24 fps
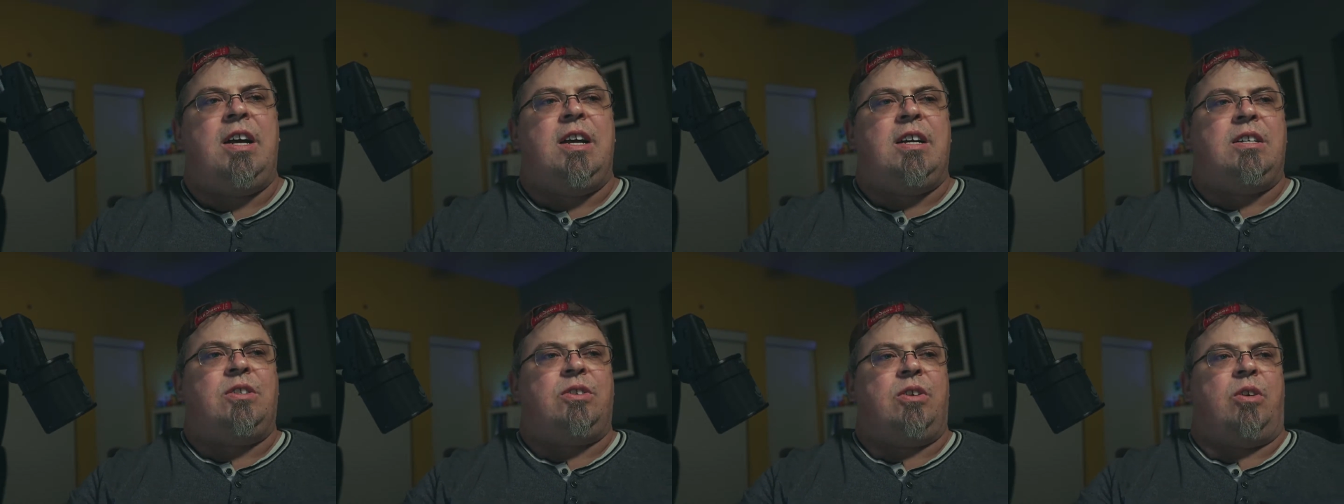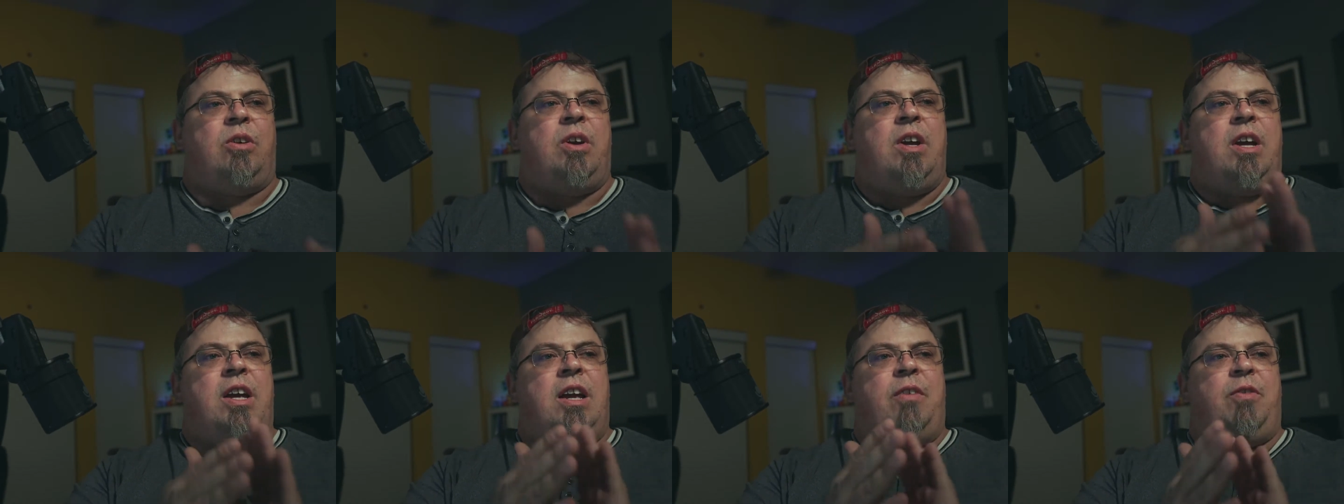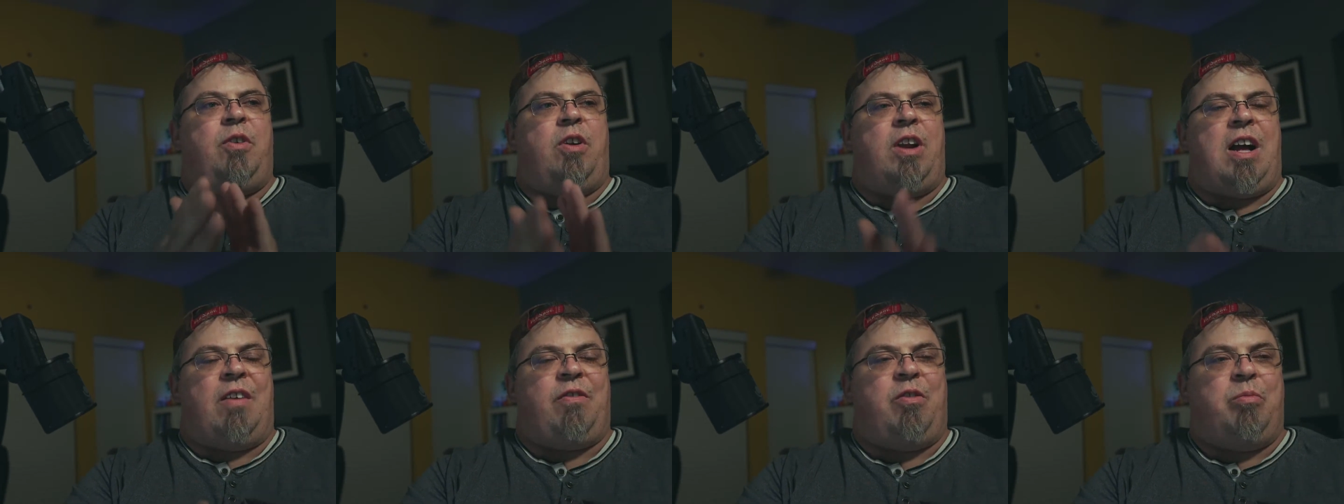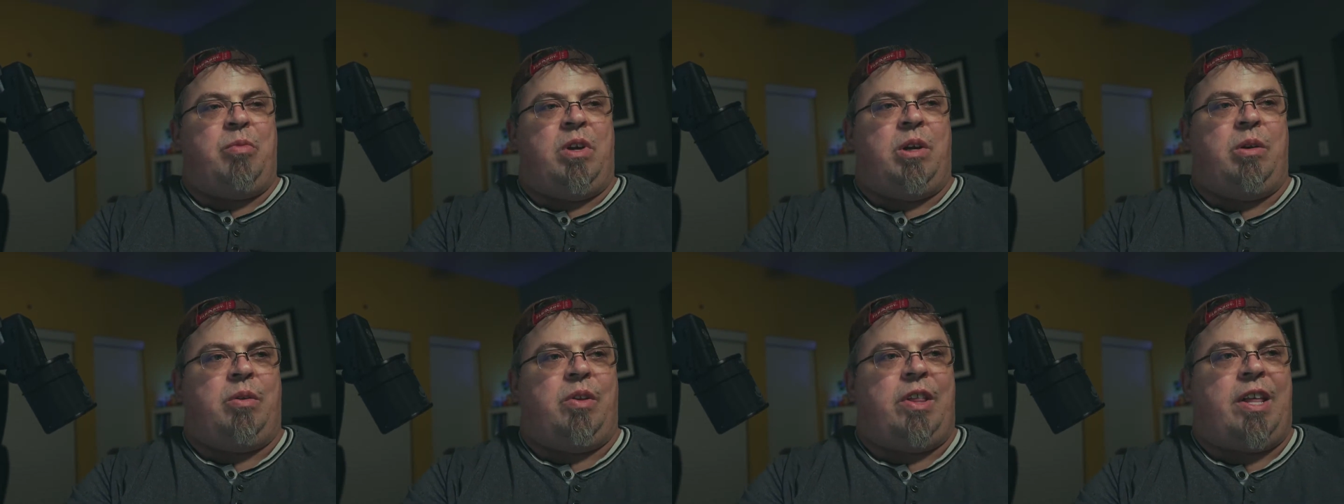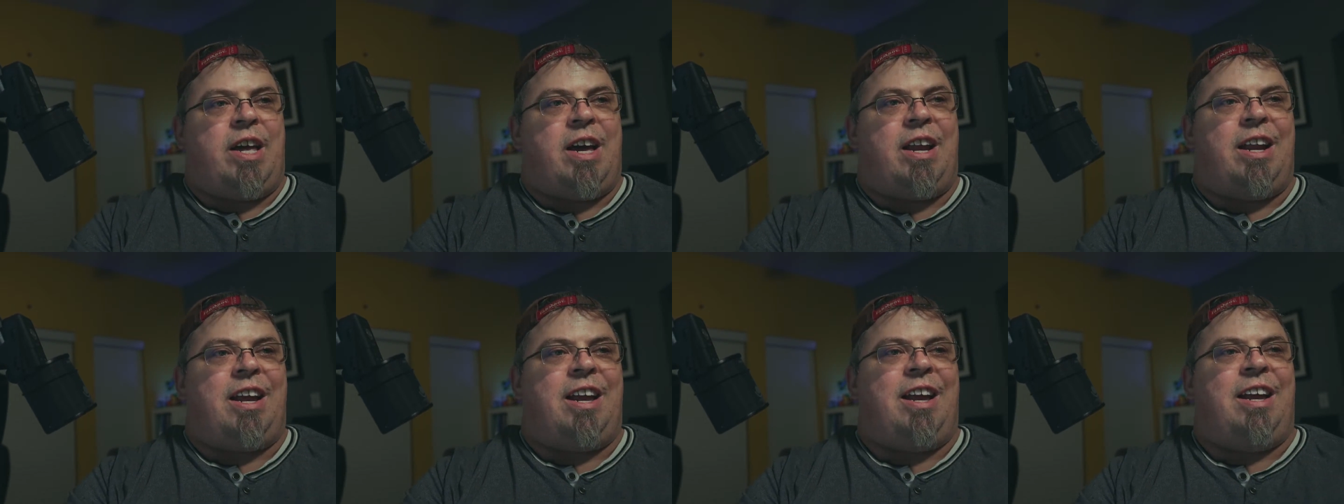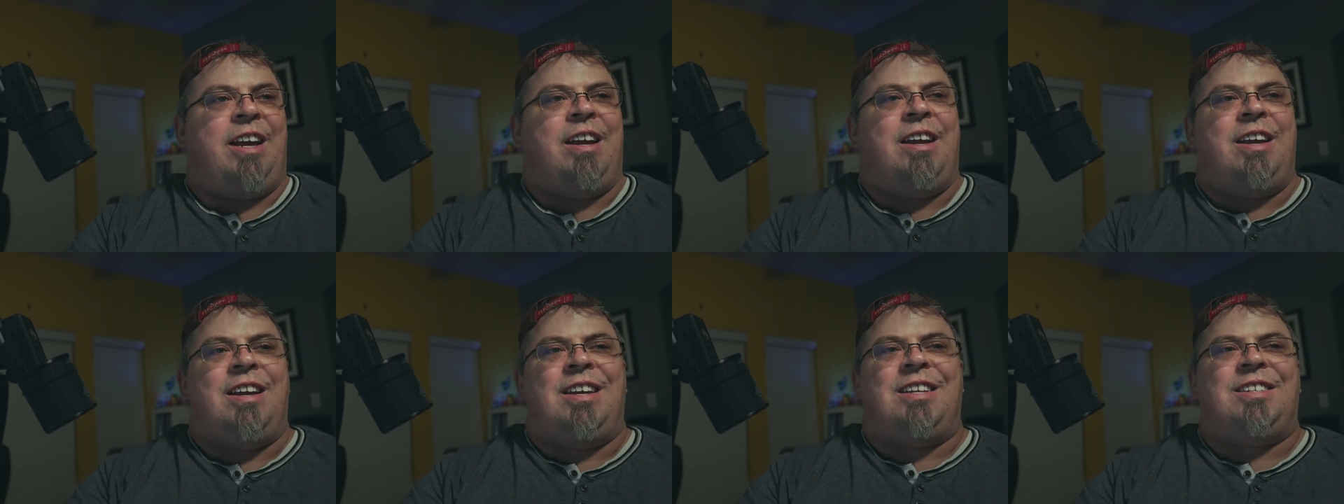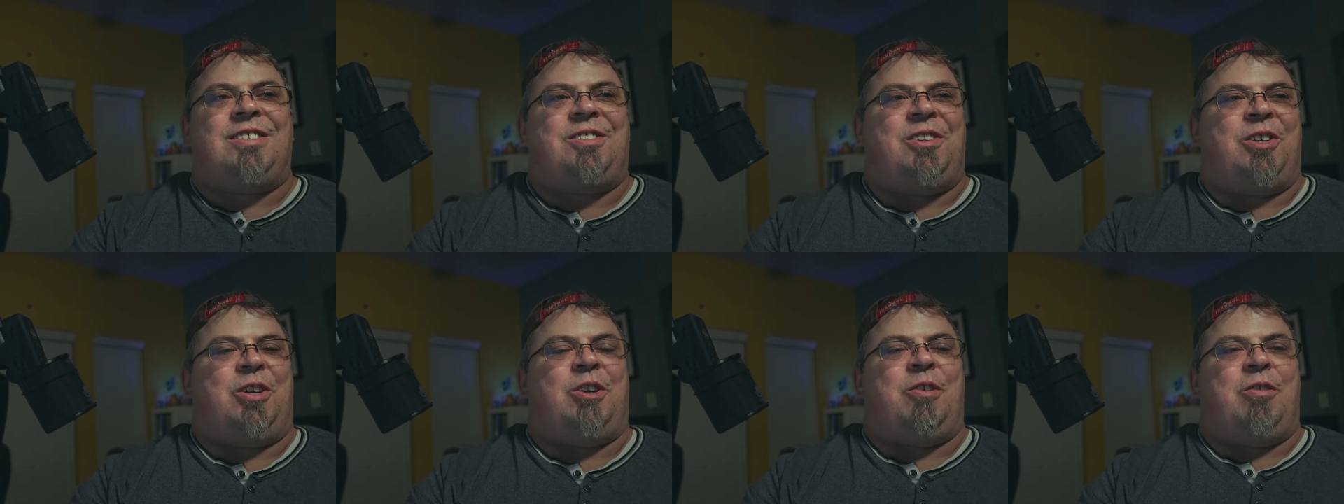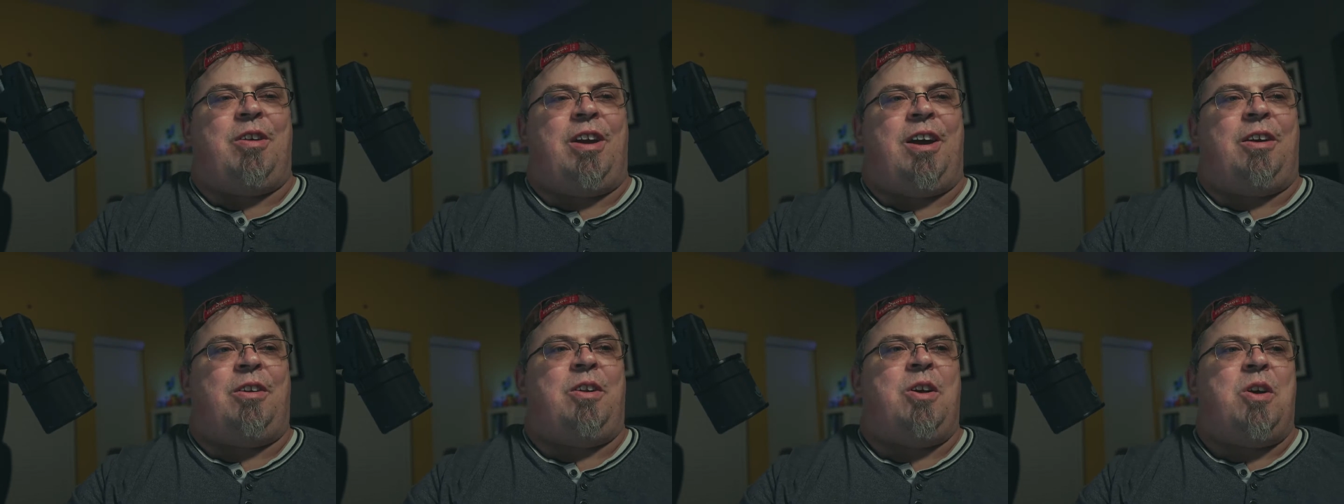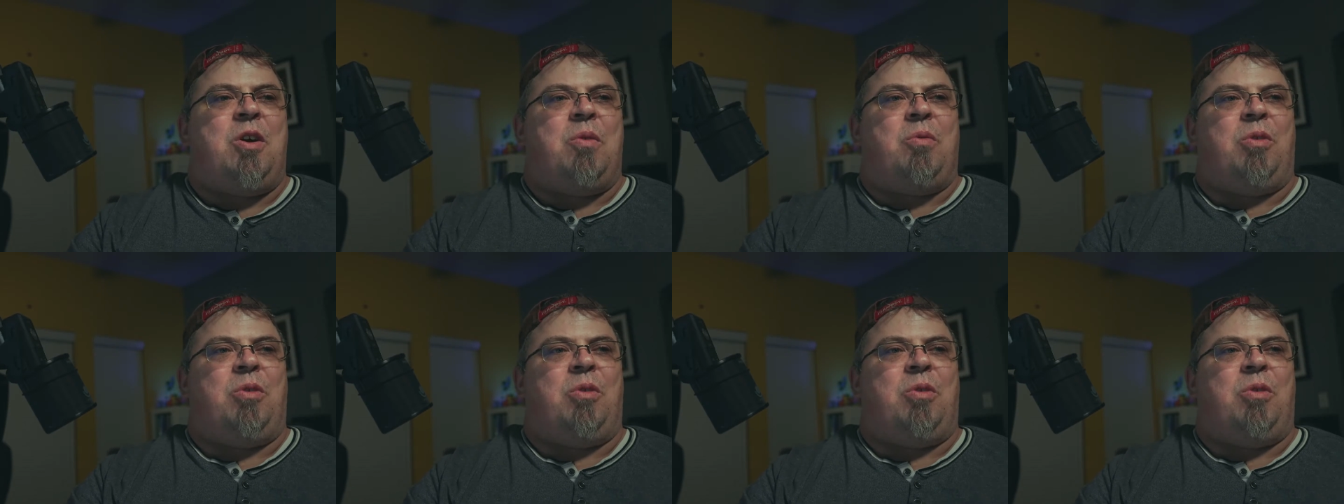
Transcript: So if you're not familiar with that, hey, stick around.